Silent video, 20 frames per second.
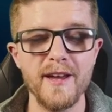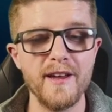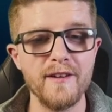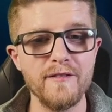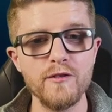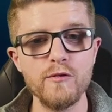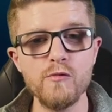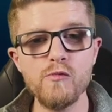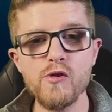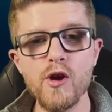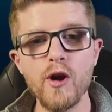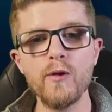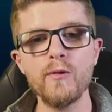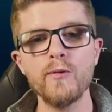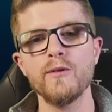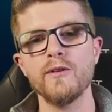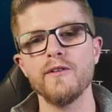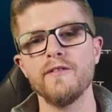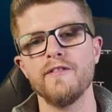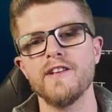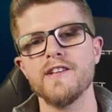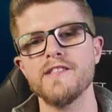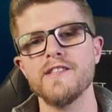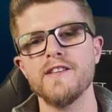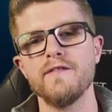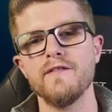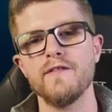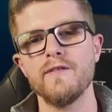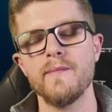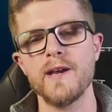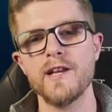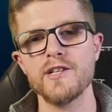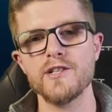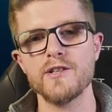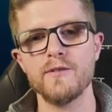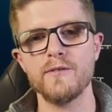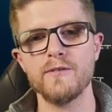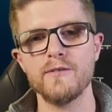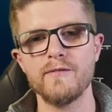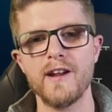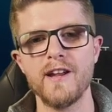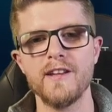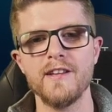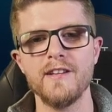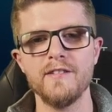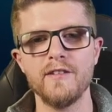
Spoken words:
If you know all of this information already,